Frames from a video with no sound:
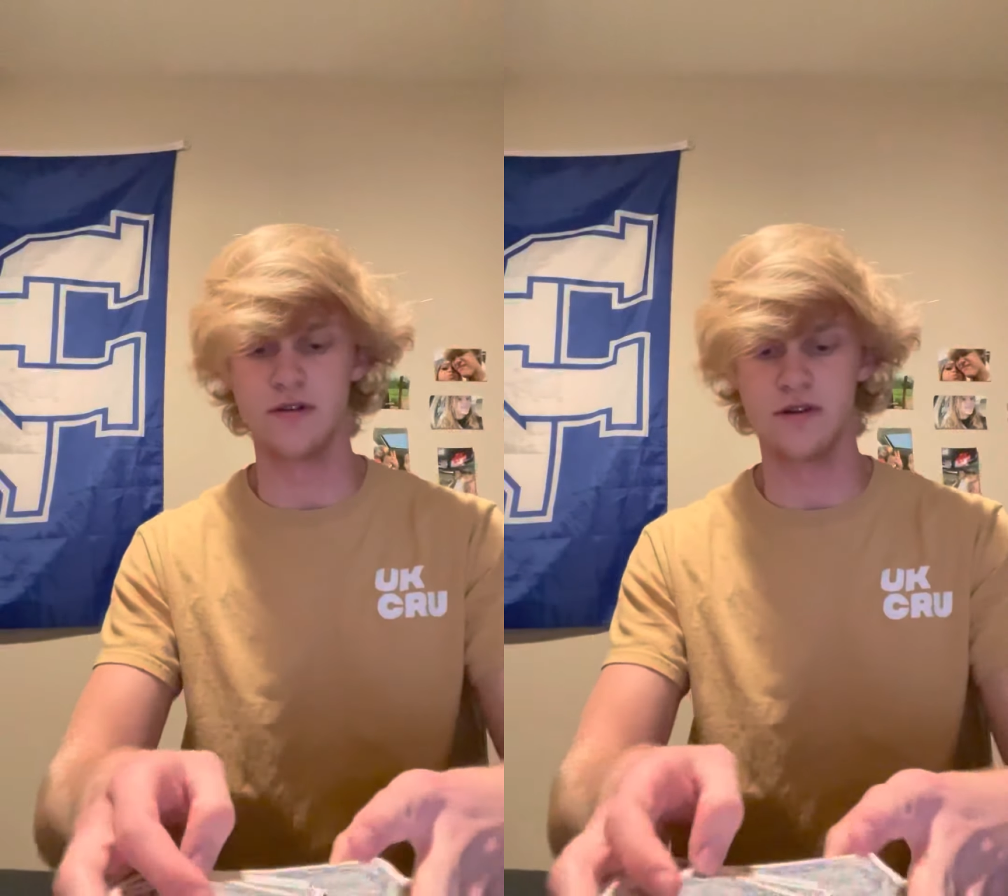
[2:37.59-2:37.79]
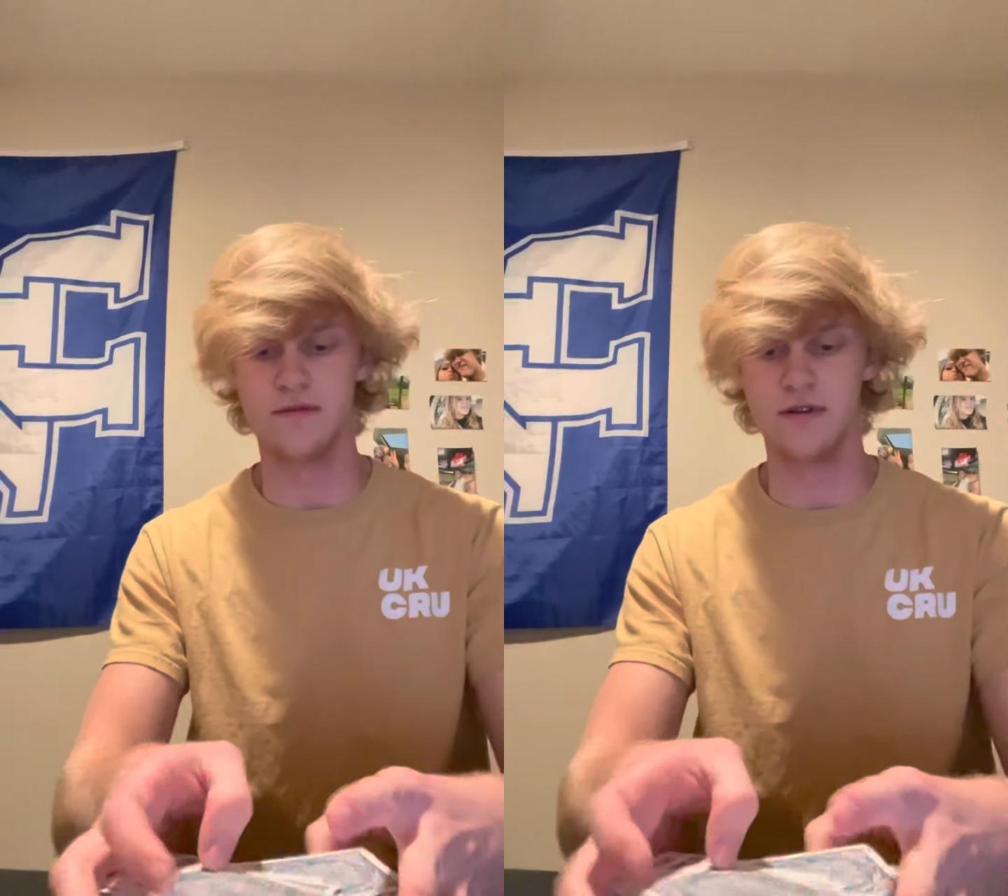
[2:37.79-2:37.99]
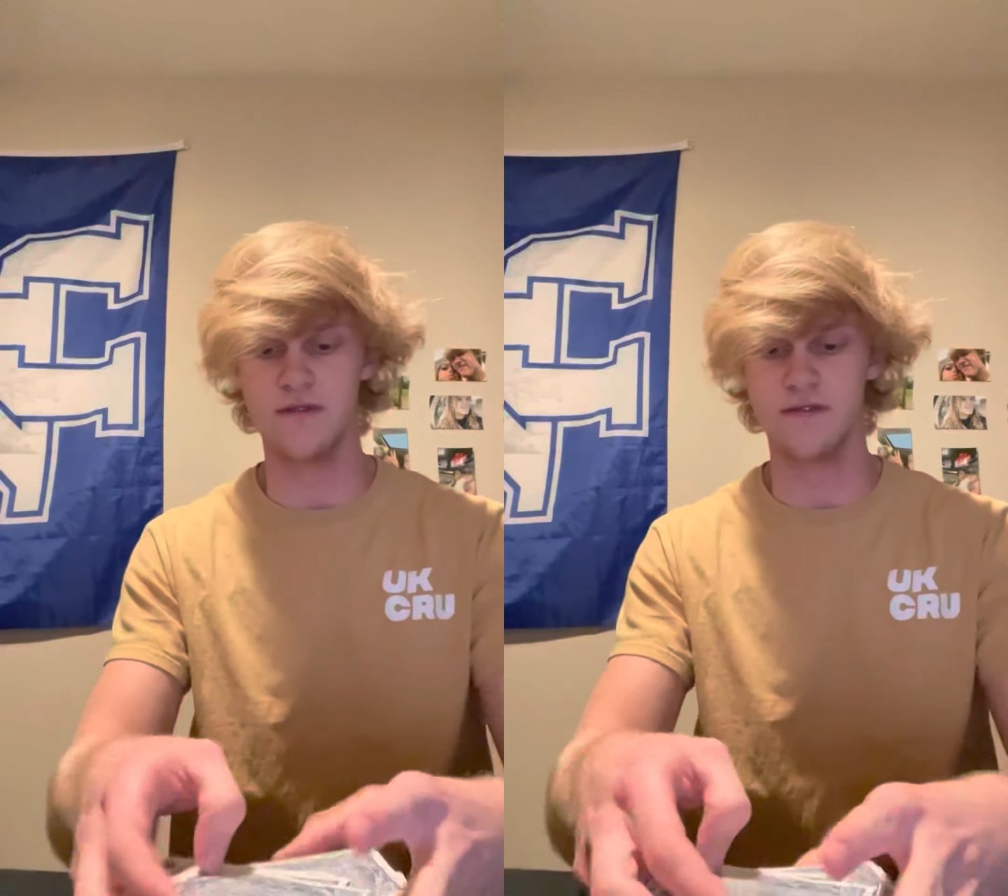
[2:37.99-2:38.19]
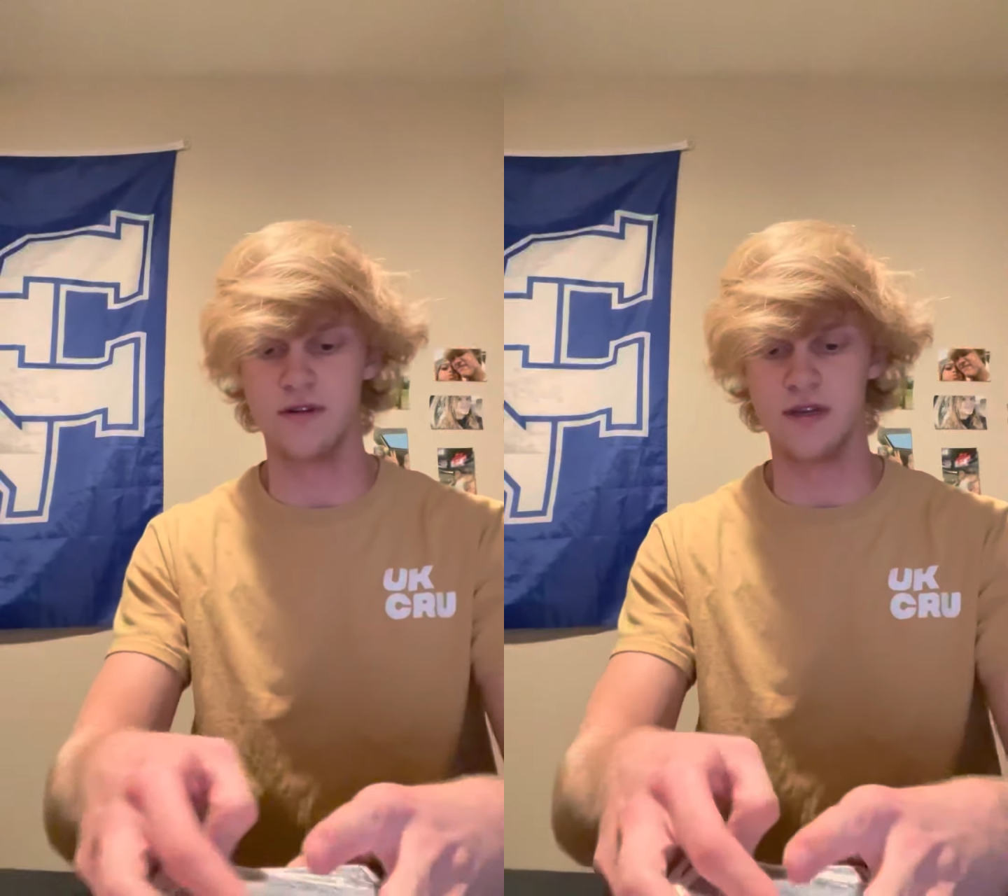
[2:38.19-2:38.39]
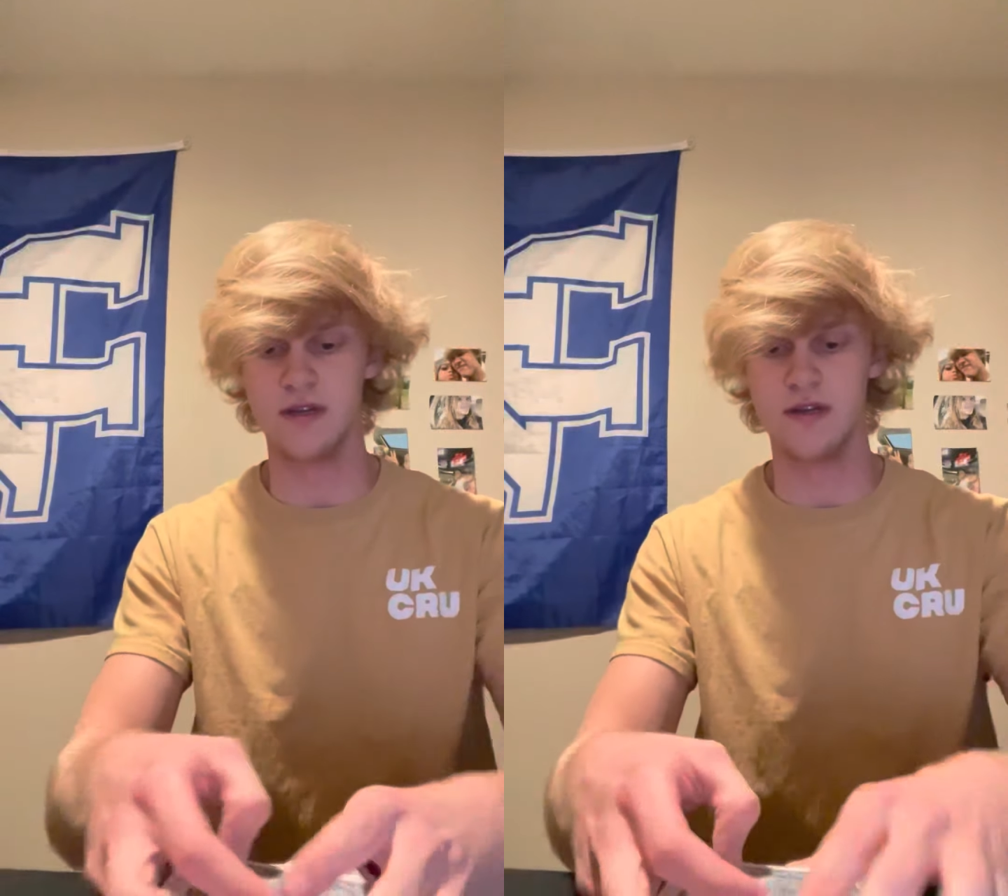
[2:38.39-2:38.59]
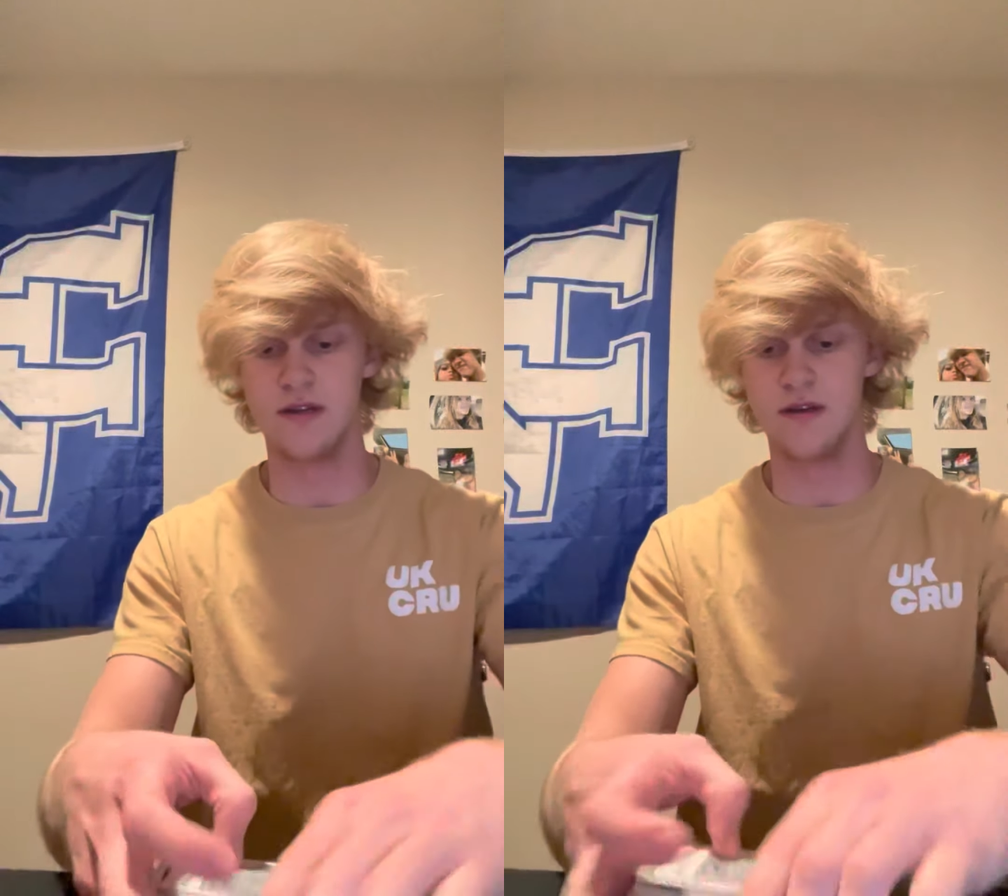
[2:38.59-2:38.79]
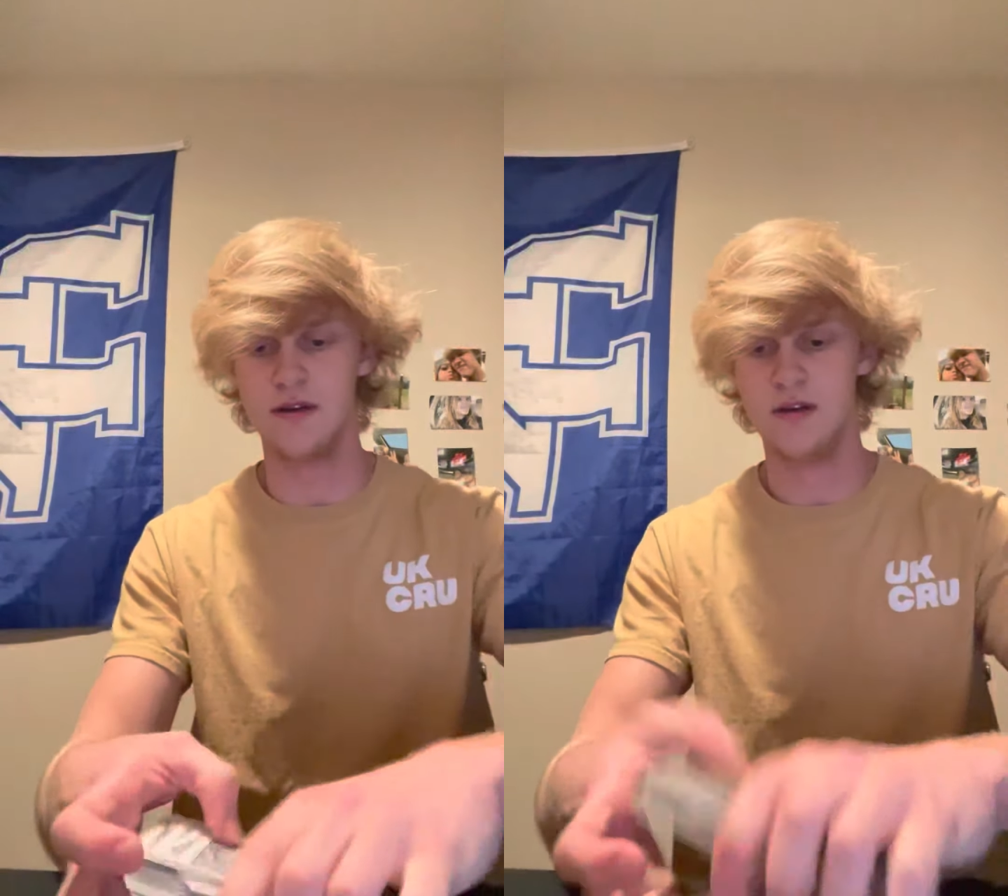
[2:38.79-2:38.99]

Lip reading: over and over again,